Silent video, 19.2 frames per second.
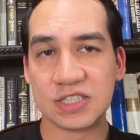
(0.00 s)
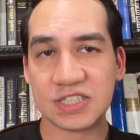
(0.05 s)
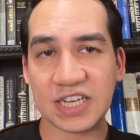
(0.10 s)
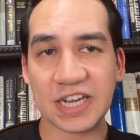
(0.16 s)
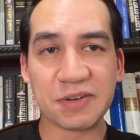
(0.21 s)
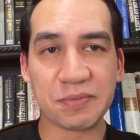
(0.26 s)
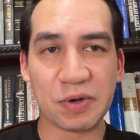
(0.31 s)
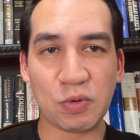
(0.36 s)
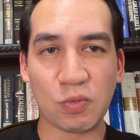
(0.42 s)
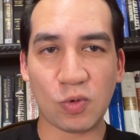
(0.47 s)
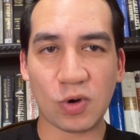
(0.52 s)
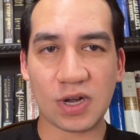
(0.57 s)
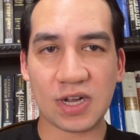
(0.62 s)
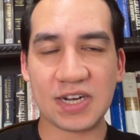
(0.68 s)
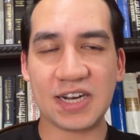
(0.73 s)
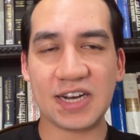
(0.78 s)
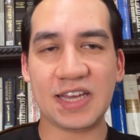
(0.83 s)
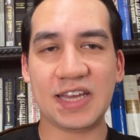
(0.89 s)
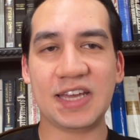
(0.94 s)
Segment
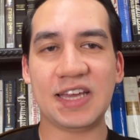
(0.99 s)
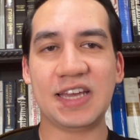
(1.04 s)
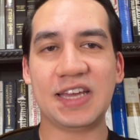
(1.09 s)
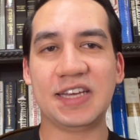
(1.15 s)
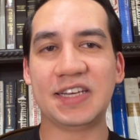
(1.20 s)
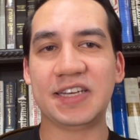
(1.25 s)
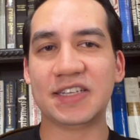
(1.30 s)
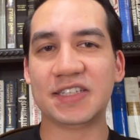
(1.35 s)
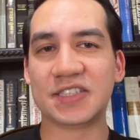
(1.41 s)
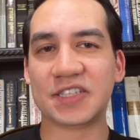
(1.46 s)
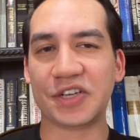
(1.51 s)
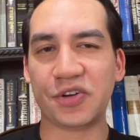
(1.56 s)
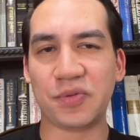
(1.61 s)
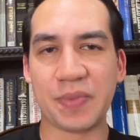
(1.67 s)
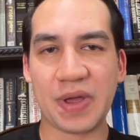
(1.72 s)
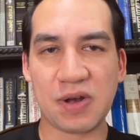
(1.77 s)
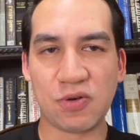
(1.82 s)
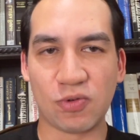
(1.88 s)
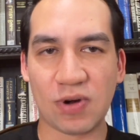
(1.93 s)
1 is
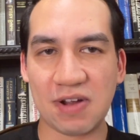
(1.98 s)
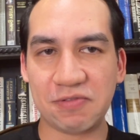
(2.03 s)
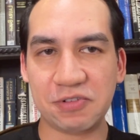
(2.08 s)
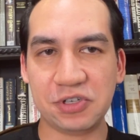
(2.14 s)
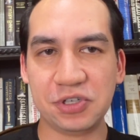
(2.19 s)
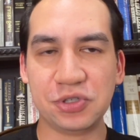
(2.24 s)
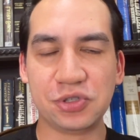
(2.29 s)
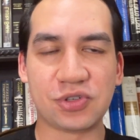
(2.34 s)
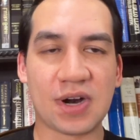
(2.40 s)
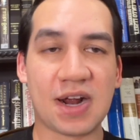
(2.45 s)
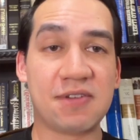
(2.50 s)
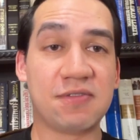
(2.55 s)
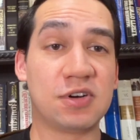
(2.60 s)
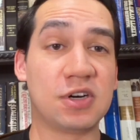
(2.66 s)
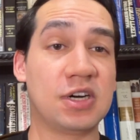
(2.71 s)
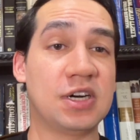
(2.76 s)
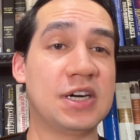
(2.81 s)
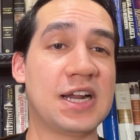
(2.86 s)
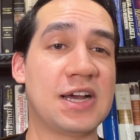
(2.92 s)
your main revenue
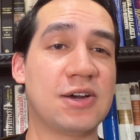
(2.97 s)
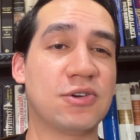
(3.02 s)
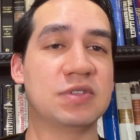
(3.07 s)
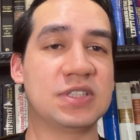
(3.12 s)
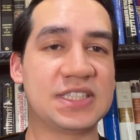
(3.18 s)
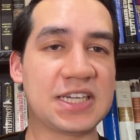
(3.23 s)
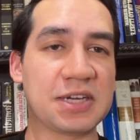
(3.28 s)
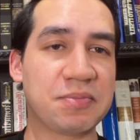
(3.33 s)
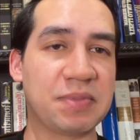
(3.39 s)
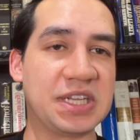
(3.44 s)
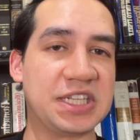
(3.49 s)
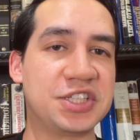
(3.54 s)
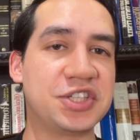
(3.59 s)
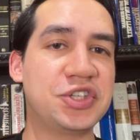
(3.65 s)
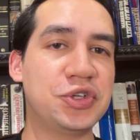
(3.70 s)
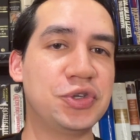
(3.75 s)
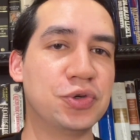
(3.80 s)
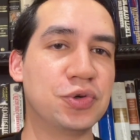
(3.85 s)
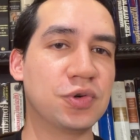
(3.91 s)
driver. Now segment
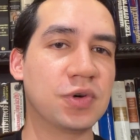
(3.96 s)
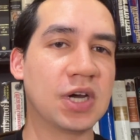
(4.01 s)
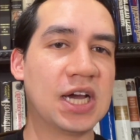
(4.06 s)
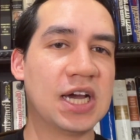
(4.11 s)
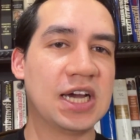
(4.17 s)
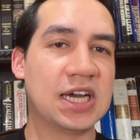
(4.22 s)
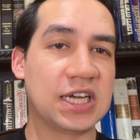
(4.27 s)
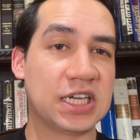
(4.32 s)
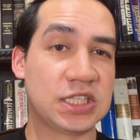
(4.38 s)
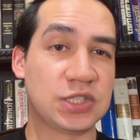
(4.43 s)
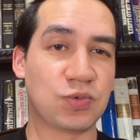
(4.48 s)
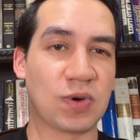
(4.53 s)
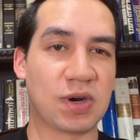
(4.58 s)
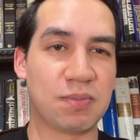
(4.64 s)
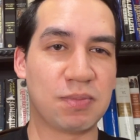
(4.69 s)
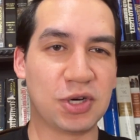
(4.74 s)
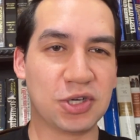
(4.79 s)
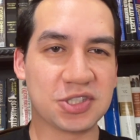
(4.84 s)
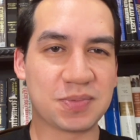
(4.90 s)
2 is where
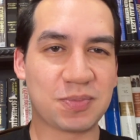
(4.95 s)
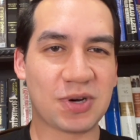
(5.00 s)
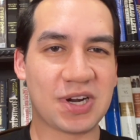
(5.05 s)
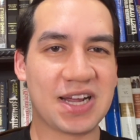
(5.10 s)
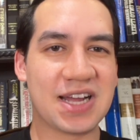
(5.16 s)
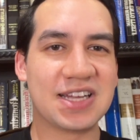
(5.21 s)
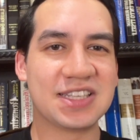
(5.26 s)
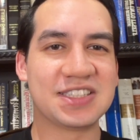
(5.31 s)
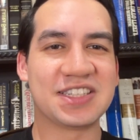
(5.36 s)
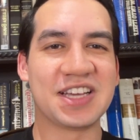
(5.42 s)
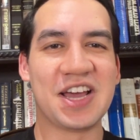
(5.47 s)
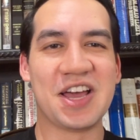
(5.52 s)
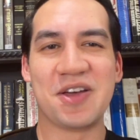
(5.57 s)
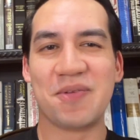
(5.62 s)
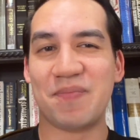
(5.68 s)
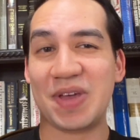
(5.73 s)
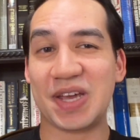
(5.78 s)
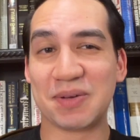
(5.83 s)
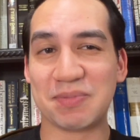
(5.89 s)
most brands
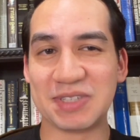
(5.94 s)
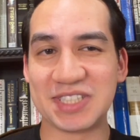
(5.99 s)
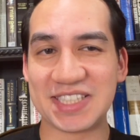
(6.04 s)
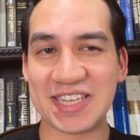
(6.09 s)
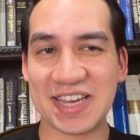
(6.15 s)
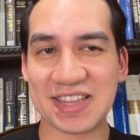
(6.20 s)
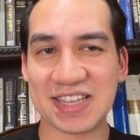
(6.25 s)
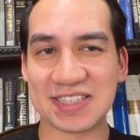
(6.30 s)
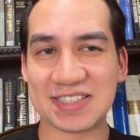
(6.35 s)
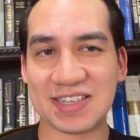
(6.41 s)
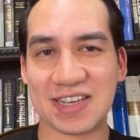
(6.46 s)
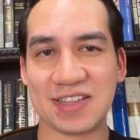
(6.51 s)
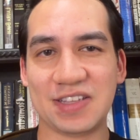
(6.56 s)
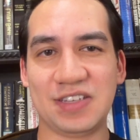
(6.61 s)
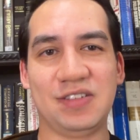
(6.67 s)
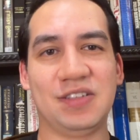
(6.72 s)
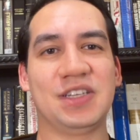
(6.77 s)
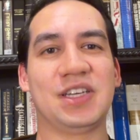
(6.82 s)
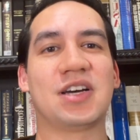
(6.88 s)
make a mistake that
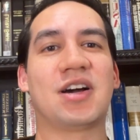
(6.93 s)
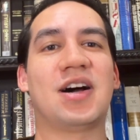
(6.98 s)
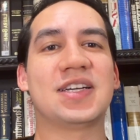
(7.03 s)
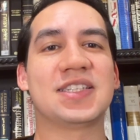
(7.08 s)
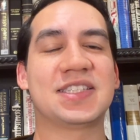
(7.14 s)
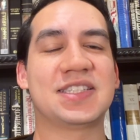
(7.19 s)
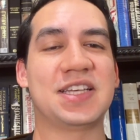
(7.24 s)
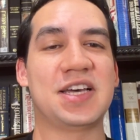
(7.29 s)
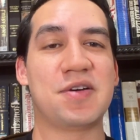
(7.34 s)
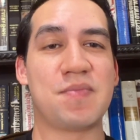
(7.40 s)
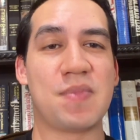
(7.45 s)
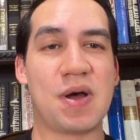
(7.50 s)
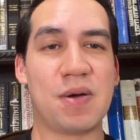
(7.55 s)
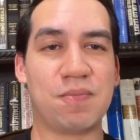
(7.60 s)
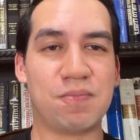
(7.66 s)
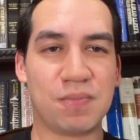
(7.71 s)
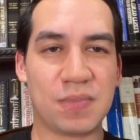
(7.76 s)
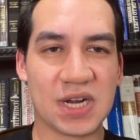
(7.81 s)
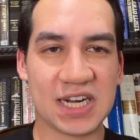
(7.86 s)
silently costs them
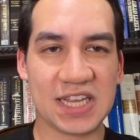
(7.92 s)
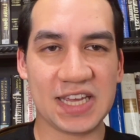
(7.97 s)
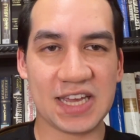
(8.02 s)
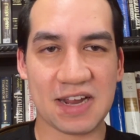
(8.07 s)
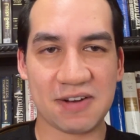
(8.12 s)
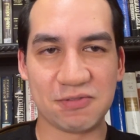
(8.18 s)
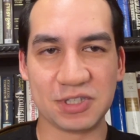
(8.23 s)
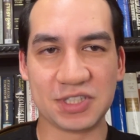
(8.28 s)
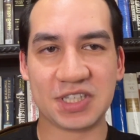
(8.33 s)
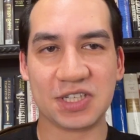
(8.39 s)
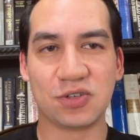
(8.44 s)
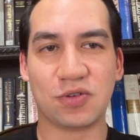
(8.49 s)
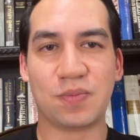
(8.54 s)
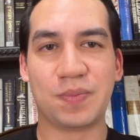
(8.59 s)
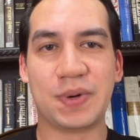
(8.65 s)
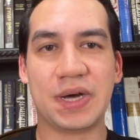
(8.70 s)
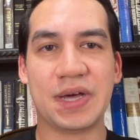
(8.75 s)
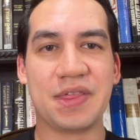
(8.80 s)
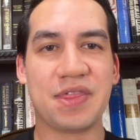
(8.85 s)
money every single
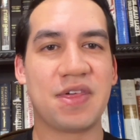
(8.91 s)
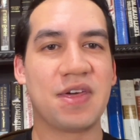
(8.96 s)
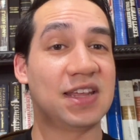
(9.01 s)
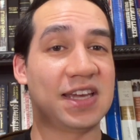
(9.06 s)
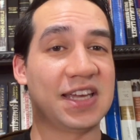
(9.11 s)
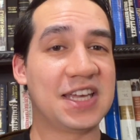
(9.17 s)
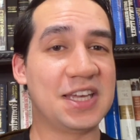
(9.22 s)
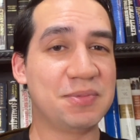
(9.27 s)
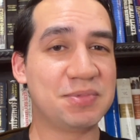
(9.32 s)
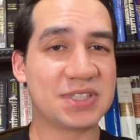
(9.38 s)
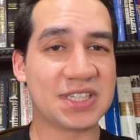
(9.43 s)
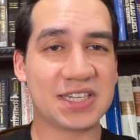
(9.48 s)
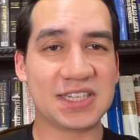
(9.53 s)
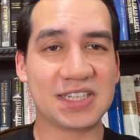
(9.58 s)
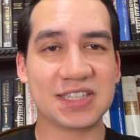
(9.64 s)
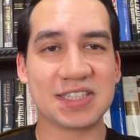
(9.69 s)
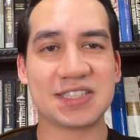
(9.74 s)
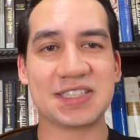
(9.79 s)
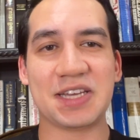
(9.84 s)
month. They keep
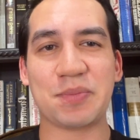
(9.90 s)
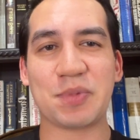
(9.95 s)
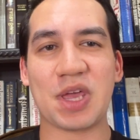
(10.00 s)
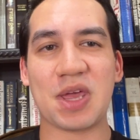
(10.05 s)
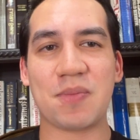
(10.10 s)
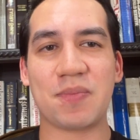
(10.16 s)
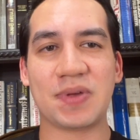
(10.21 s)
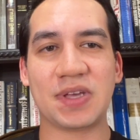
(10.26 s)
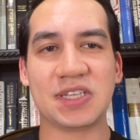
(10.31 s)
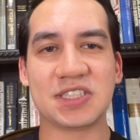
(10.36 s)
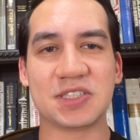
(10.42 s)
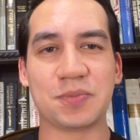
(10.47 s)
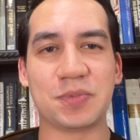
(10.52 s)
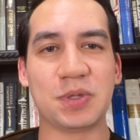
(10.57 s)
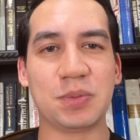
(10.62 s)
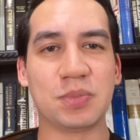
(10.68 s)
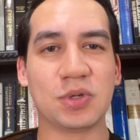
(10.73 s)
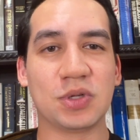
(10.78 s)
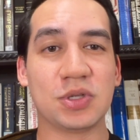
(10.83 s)
sending the same campaigns to
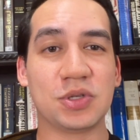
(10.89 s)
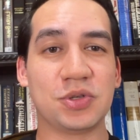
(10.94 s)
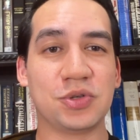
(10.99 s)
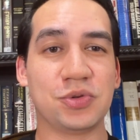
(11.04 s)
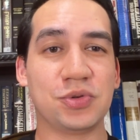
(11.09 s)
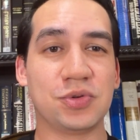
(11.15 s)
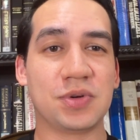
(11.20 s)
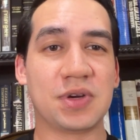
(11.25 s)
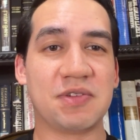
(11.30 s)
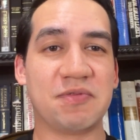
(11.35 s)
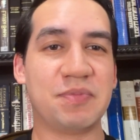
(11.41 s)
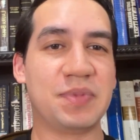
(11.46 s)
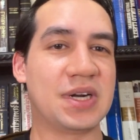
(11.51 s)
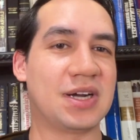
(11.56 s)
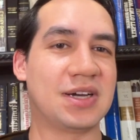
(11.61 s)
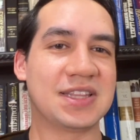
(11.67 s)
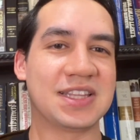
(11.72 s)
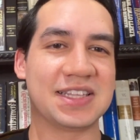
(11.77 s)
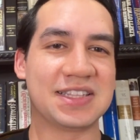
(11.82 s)
people who have been
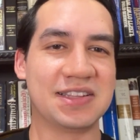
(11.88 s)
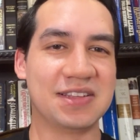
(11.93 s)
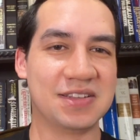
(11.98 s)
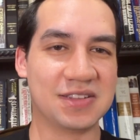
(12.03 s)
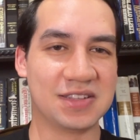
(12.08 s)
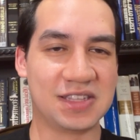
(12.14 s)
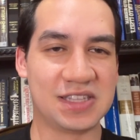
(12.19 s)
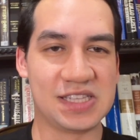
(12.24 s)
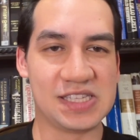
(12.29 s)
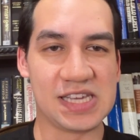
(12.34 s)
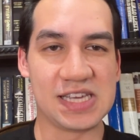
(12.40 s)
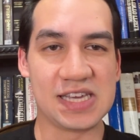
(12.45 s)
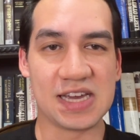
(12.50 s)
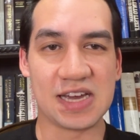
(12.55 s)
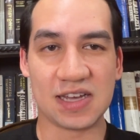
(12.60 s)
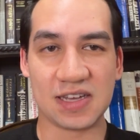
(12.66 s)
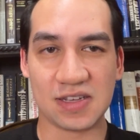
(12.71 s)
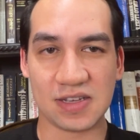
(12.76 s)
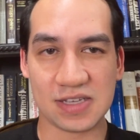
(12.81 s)
on the
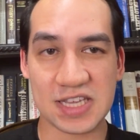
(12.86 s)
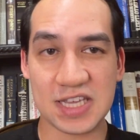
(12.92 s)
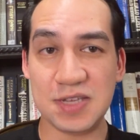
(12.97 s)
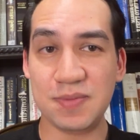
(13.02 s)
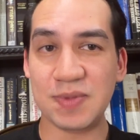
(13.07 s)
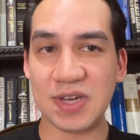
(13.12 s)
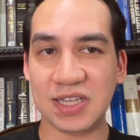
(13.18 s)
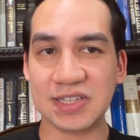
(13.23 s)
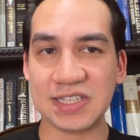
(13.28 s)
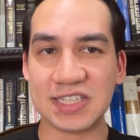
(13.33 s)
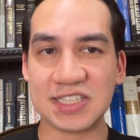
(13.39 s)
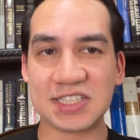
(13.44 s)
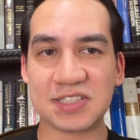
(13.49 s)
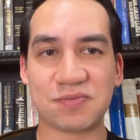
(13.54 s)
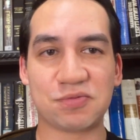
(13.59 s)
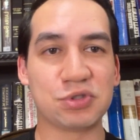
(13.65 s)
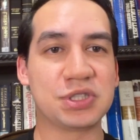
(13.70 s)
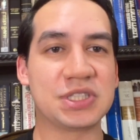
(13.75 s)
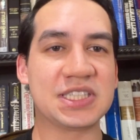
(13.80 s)
email list
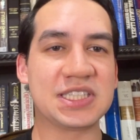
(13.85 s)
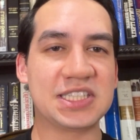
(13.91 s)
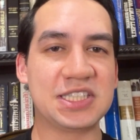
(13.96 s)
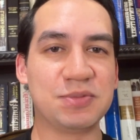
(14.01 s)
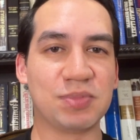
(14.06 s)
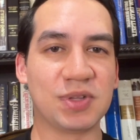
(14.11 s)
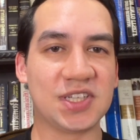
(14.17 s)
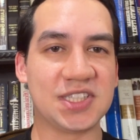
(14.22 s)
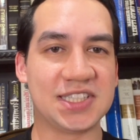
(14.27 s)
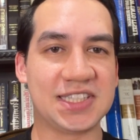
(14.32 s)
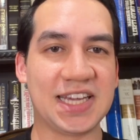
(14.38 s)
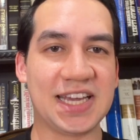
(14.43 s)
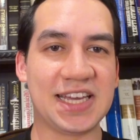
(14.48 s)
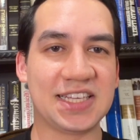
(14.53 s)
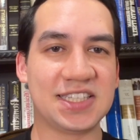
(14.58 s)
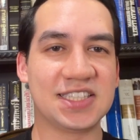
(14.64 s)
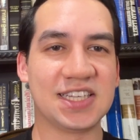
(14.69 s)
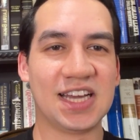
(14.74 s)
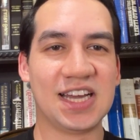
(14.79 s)
for 60 plus
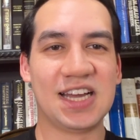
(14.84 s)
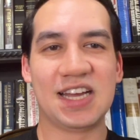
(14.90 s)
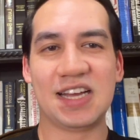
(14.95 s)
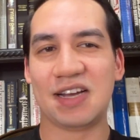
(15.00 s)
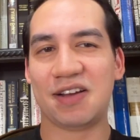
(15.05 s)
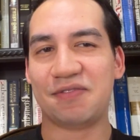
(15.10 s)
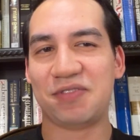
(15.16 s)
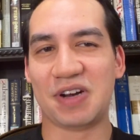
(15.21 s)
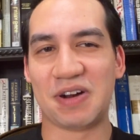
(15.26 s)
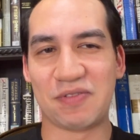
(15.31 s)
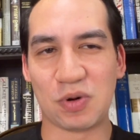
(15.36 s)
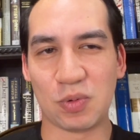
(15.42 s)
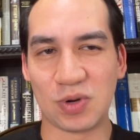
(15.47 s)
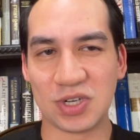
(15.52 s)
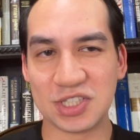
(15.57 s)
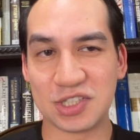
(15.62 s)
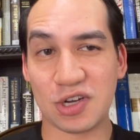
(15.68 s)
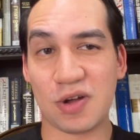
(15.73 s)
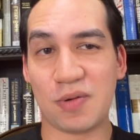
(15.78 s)
days and have never
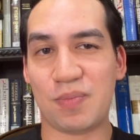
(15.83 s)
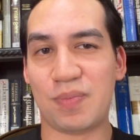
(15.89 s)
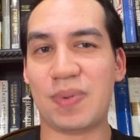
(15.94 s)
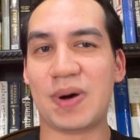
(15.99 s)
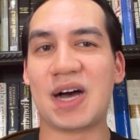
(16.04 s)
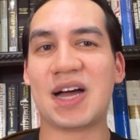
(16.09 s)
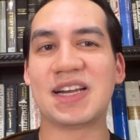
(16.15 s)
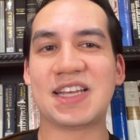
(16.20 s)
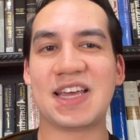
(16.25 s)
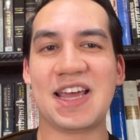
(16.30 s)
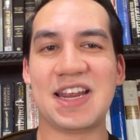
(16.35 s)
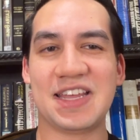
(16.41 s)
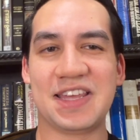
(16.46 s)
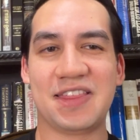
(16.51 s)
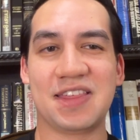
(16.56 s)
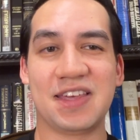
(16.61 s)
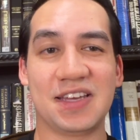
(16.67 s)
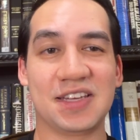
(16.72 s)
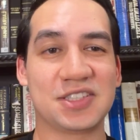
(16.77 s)
once bought
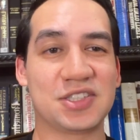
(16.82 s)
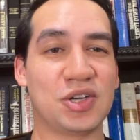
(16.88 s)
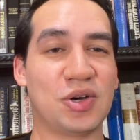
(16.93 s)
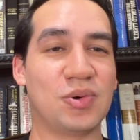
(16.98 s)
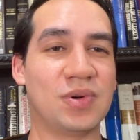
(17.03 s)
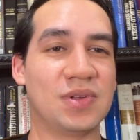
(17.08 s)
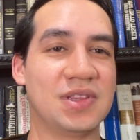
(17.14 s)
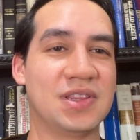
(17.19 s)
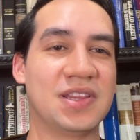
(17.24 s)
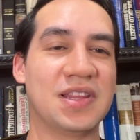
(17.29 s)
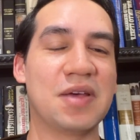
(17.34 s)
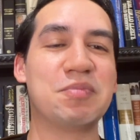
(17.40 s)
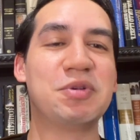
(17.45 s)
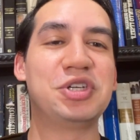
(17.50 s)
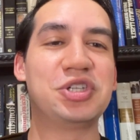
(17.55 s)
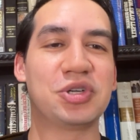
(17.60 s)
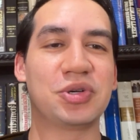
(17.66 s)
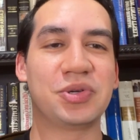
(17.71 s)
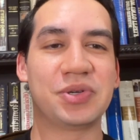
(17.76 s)
anything. So let
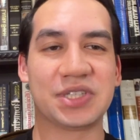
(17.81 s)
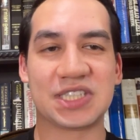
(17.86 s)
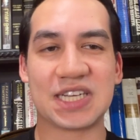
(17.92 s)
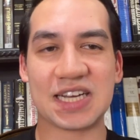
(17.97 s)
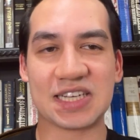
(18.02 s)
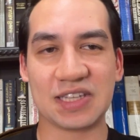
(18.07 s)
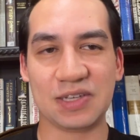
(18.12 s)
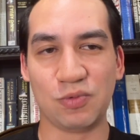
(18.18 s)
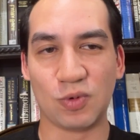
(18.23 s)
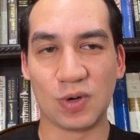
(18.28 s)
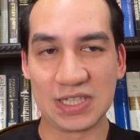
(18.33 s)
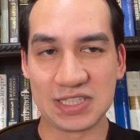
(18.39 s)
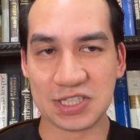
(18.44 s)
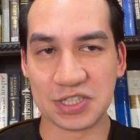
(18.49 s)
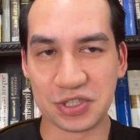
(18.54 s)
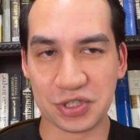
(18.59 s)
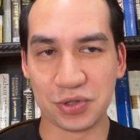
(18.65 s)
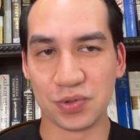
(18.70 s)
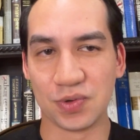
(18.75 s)
me show you exactly what
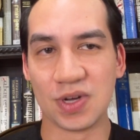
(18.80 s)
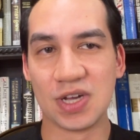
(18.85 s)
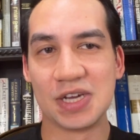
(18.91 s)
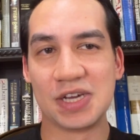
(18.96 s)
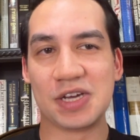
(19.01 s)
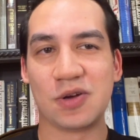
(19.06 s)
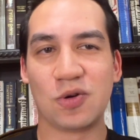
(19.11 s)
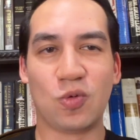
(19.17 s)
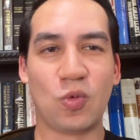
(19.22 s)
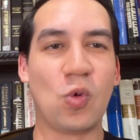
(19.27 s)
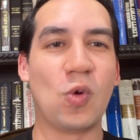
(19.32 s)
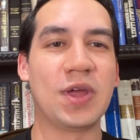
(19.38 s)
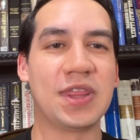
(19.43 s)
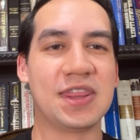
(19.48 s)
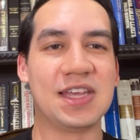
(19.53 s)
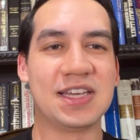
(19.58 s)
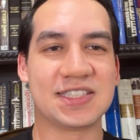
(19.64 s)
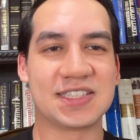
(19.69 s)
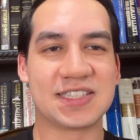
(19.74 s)
to do with this